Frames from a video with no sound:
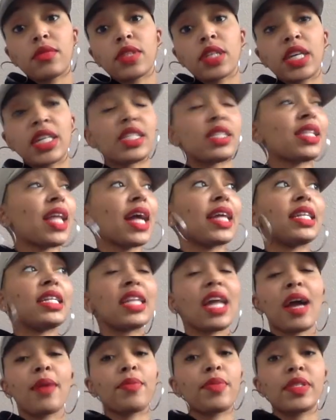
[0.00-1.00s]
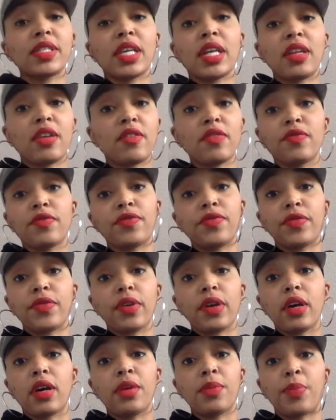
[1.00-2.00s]
Because 99% of
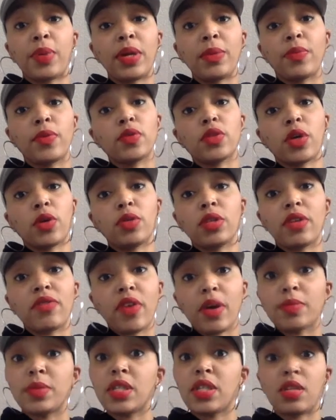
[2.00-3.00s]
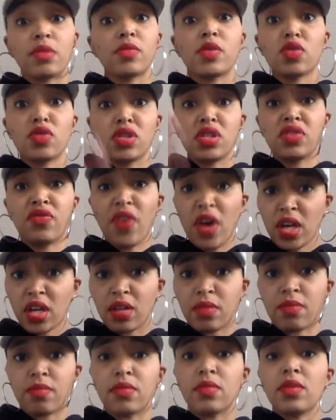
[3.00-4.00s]
people don't live up to them. So just fuck
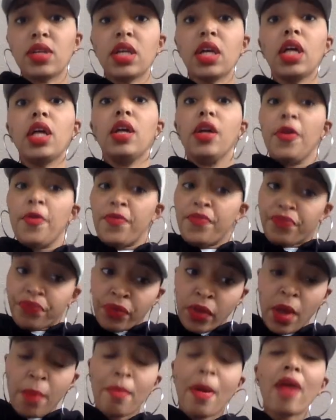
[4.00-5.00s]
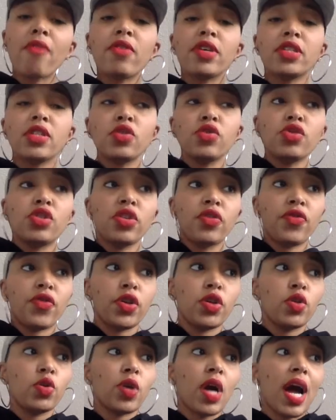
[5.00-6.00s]
them. My resolution for
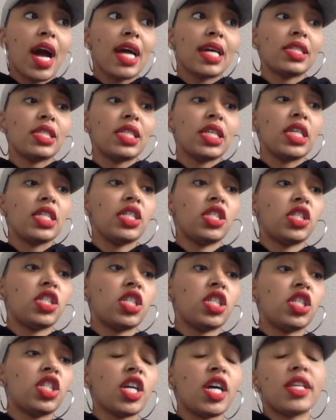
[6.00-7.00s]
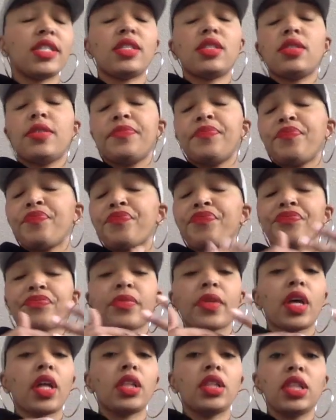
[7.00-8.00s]
you guys is to just
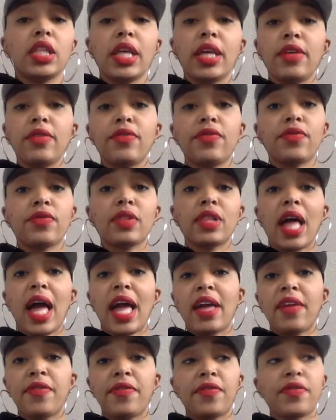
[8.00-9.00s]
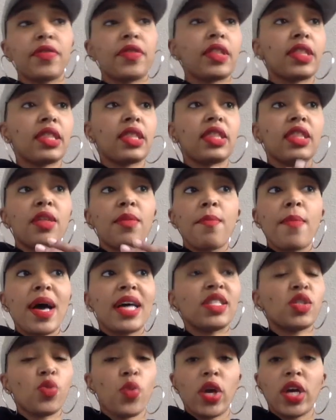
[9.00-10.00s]
live life the
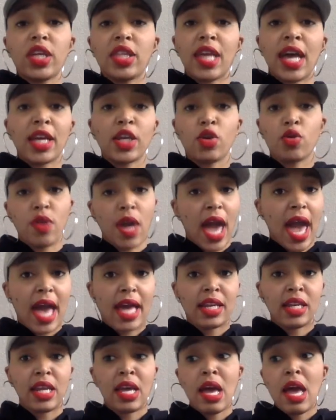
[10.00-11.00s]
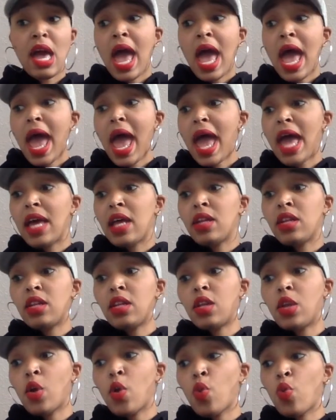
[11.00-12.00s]
best way that you can.
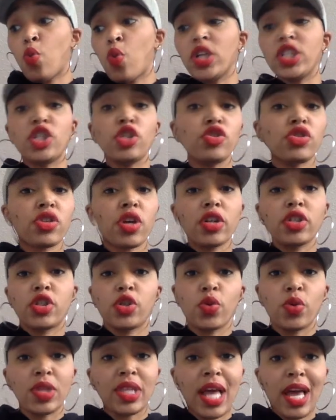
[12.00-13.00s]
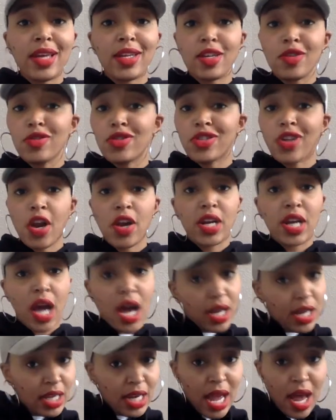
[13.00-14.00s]
And once you start doing that, you'll start
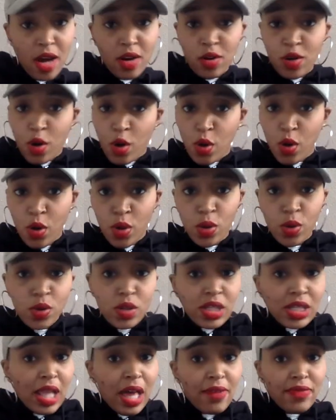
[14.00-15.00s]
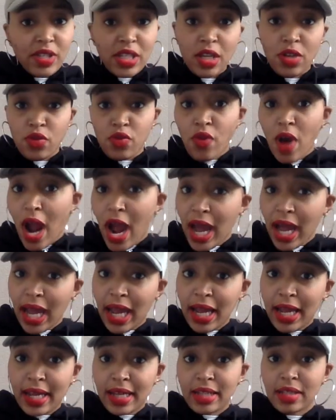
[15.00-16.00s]
knocking out goals left and
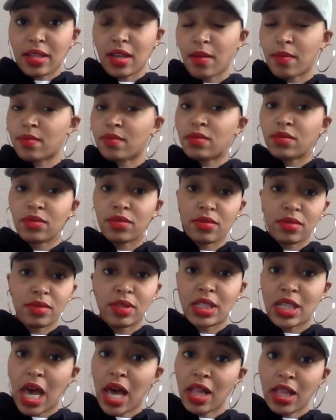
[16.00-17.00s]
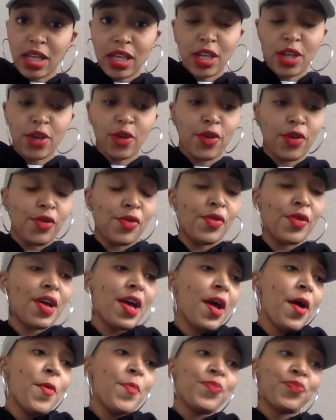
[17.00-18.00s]
right. I'm telling you,
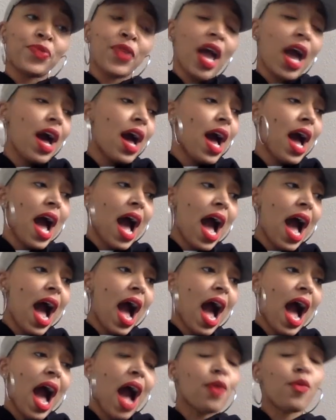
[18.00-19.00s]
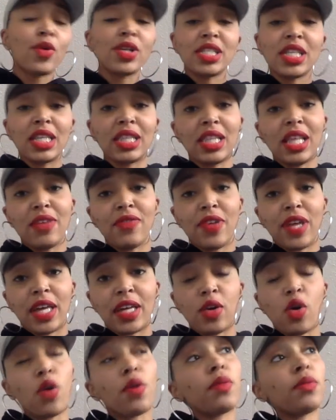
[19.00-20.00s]
I wasn't living.
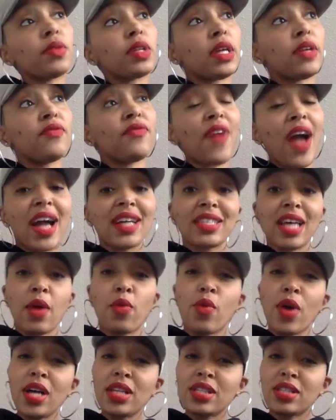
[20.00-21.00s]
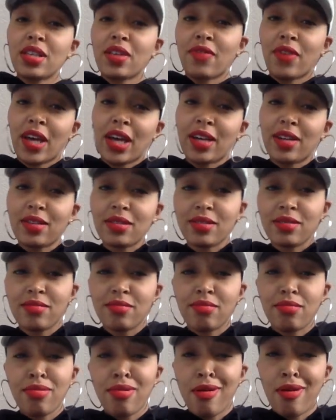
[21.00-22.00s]
Or, in fact, I was living.
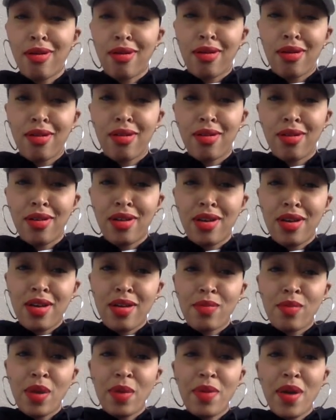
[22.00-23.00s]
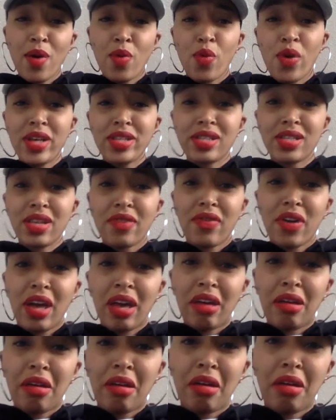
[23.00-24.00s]
Maybe I was living.